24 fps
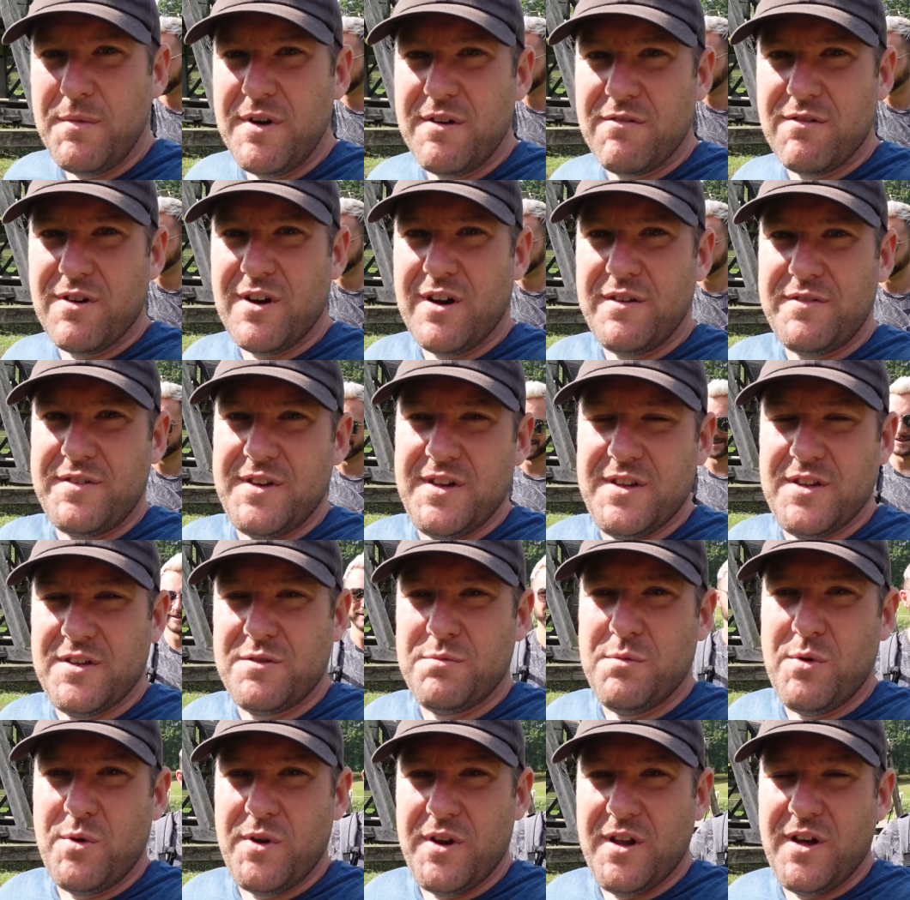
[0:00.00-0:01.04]
we arrived here this
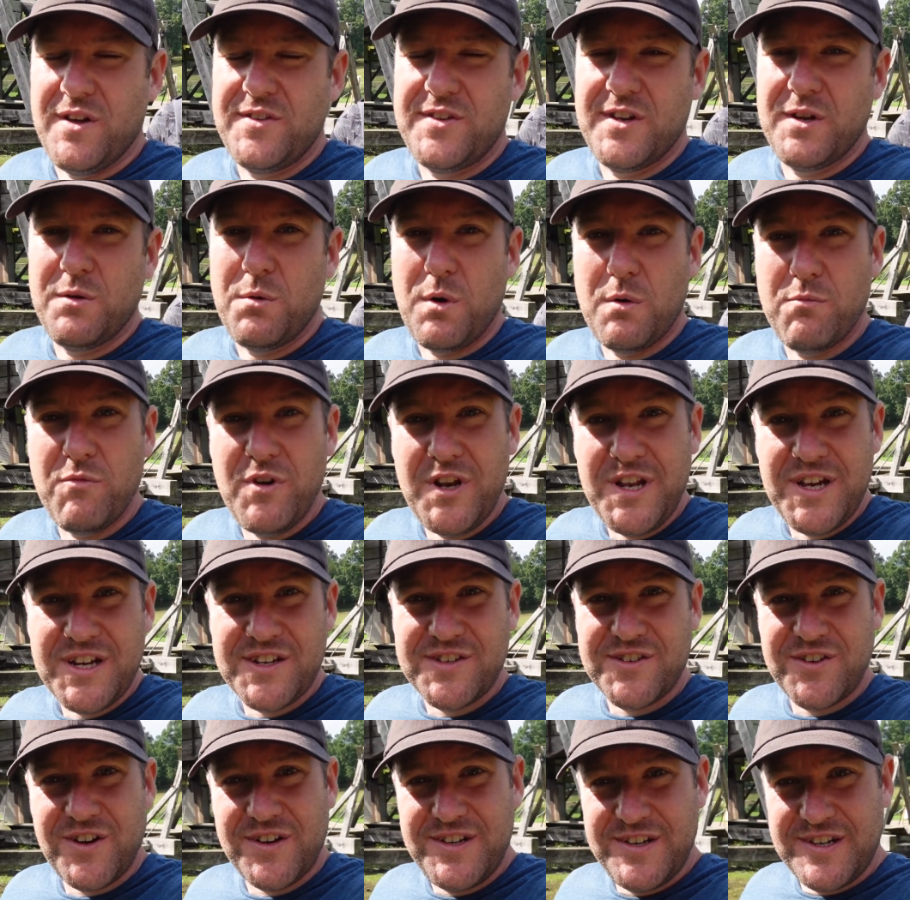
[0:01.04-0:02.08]
morning, I said, oh, I'm really
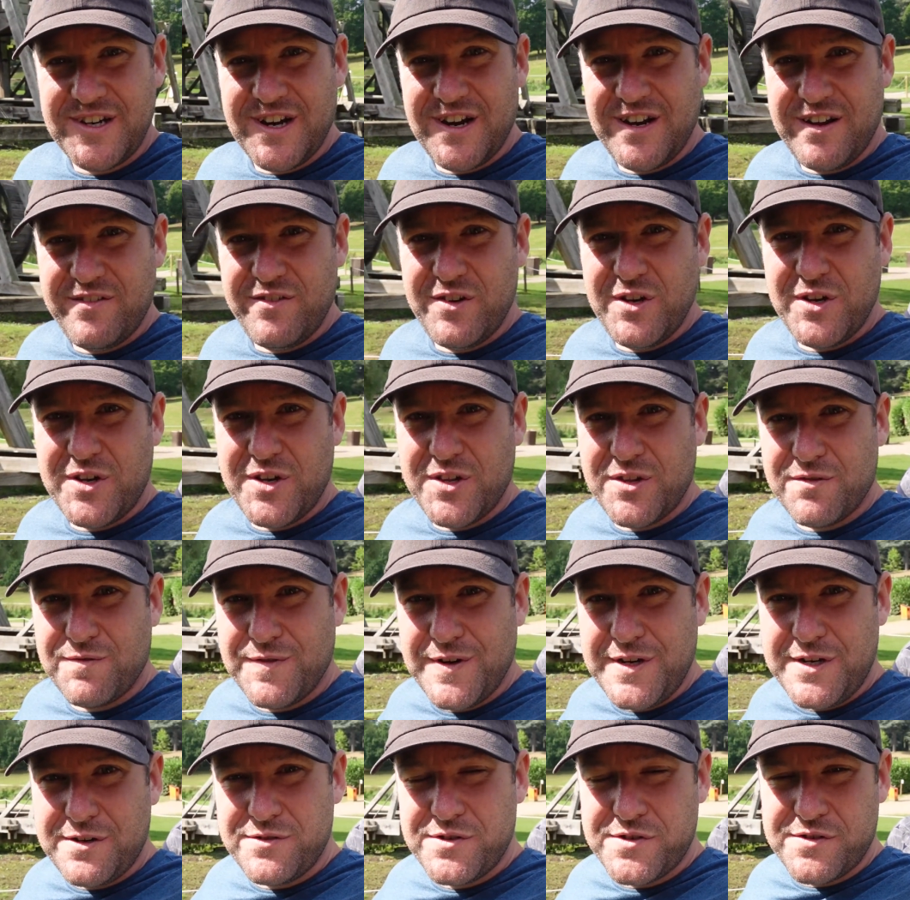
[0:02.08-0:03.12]
excited to go and have a look at the
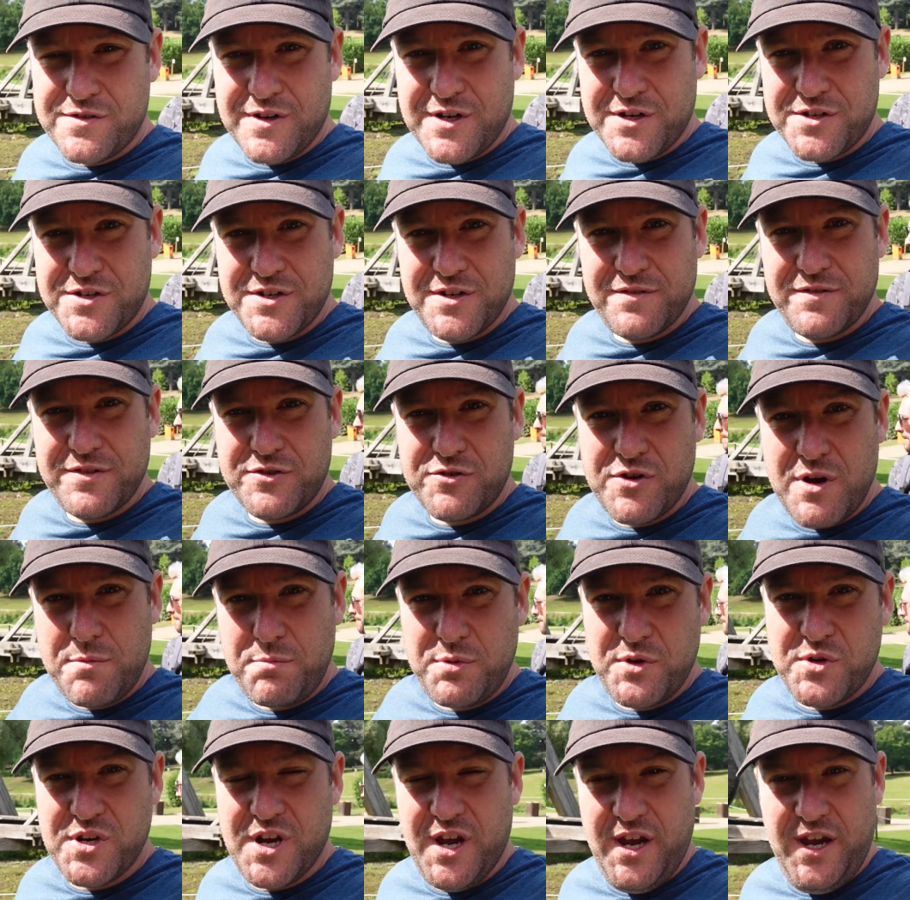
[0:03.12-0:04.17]
reconstruction of a
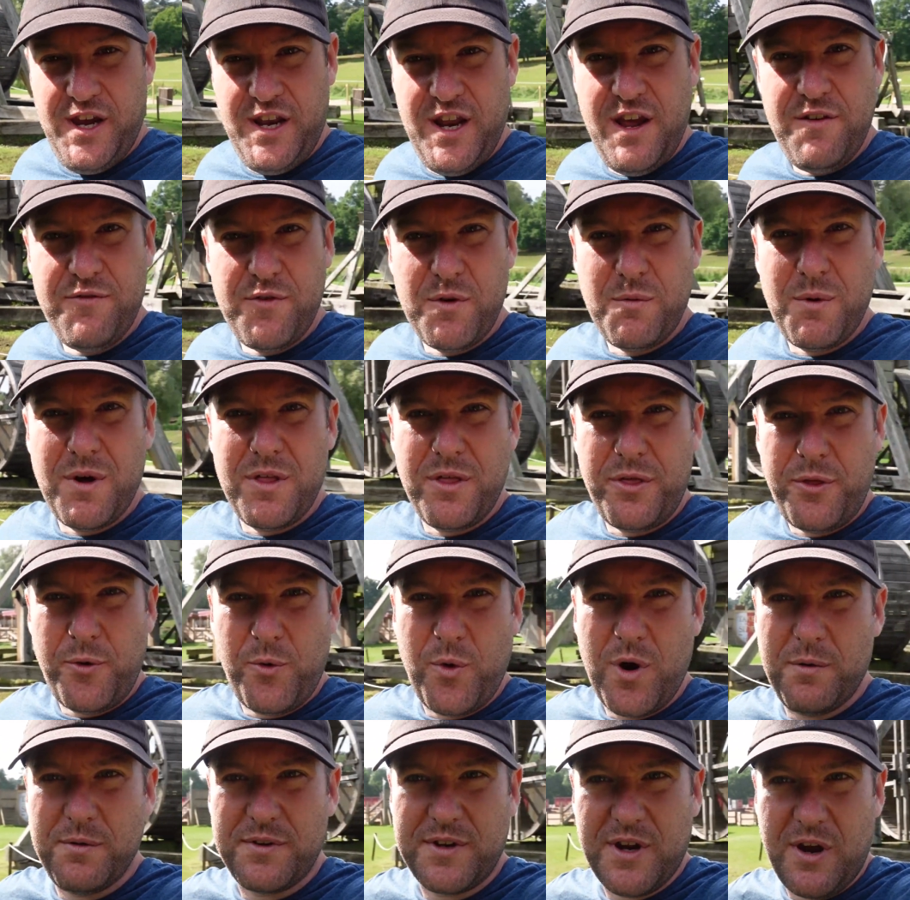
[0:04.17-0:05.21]
trebuchet. And everyone
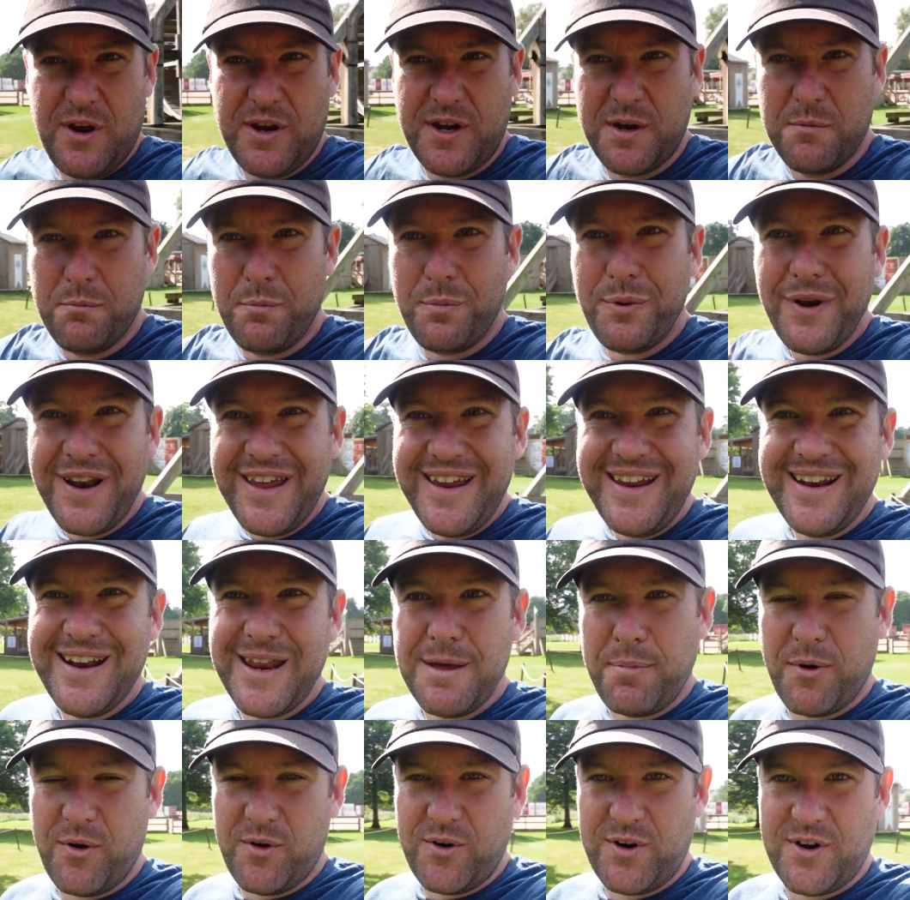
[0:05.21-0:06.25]
thought I was going completely
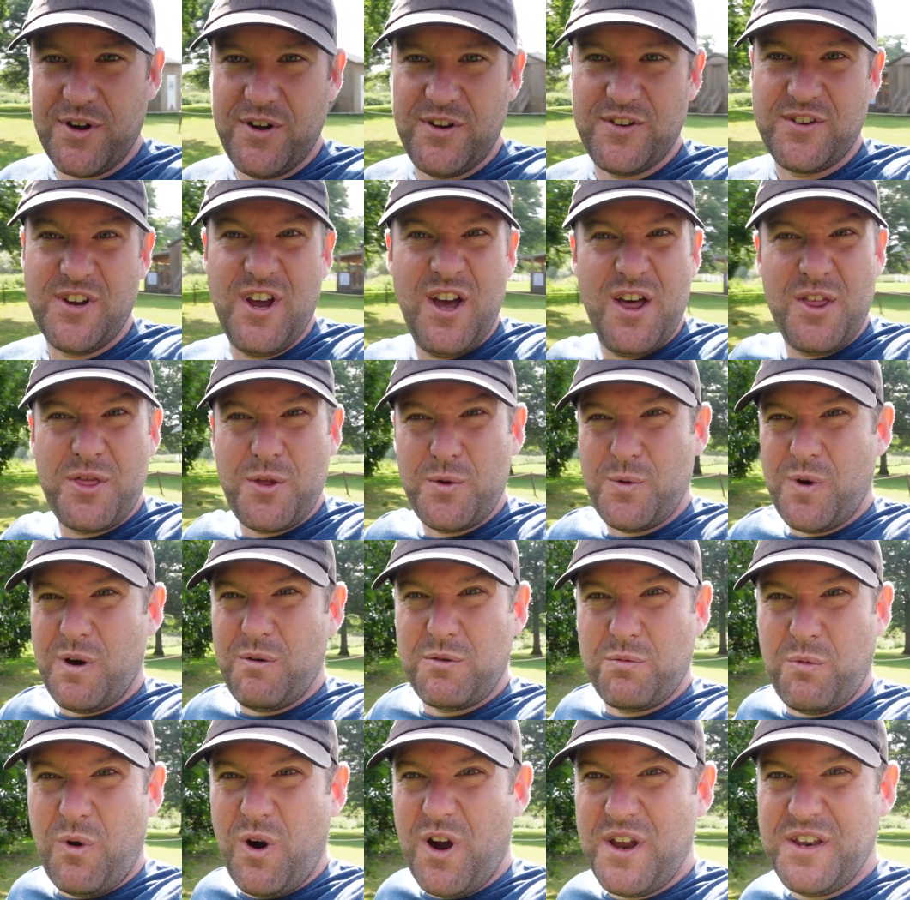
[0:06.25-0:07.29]
bonkers, thought I
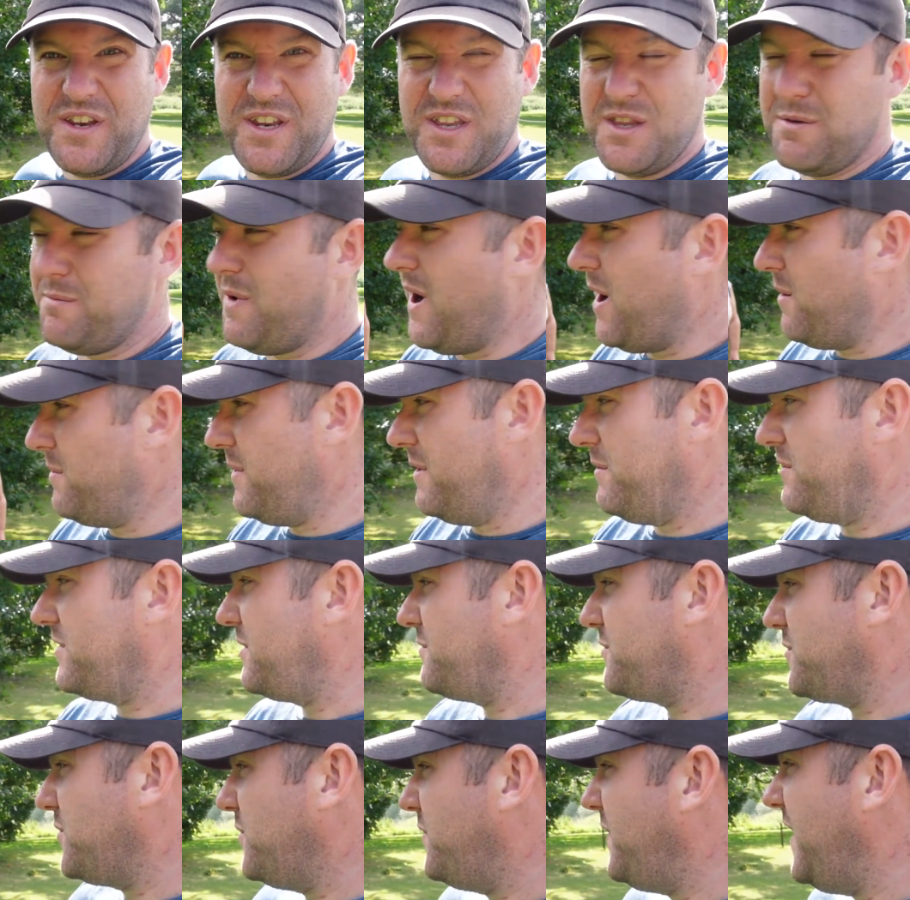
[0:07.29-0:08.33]
was winding them up. There was
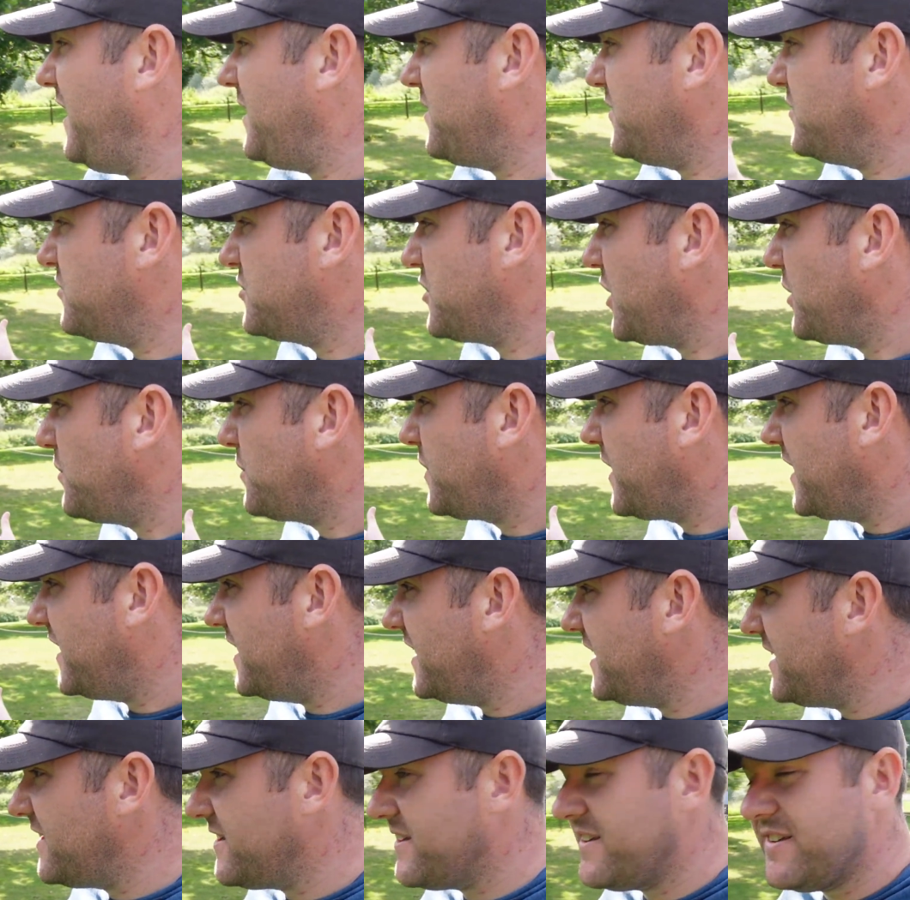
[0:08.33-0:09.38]
some sort of hidden joke in
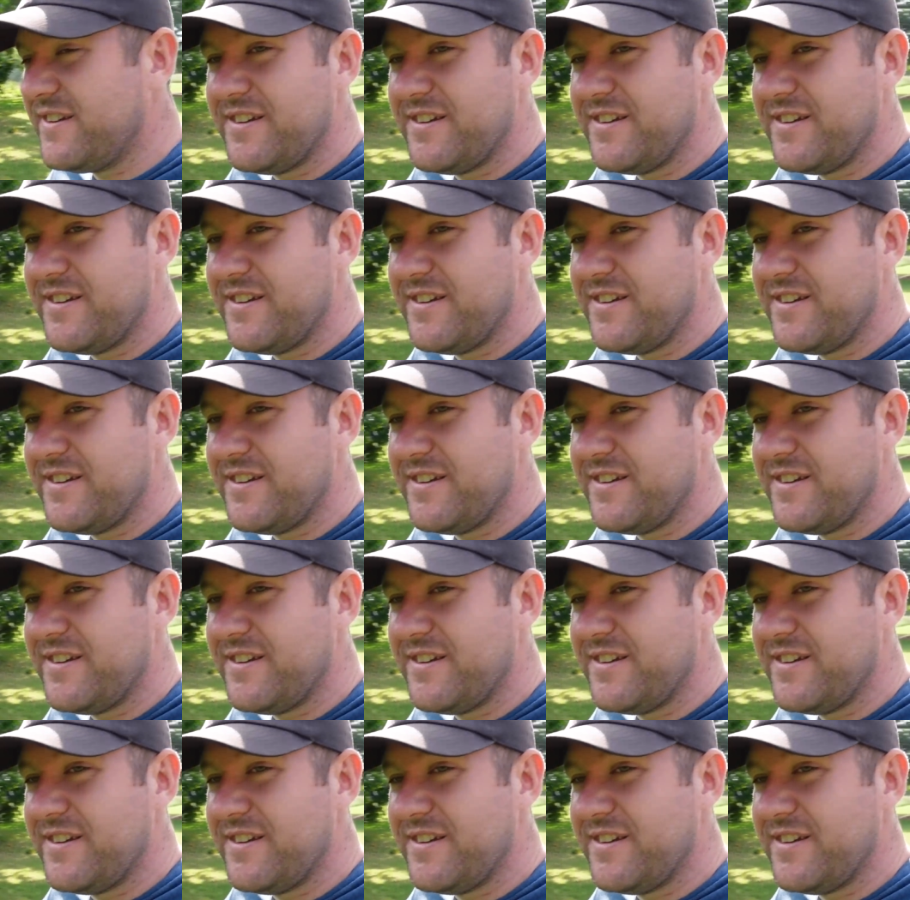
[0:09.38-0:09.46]
it.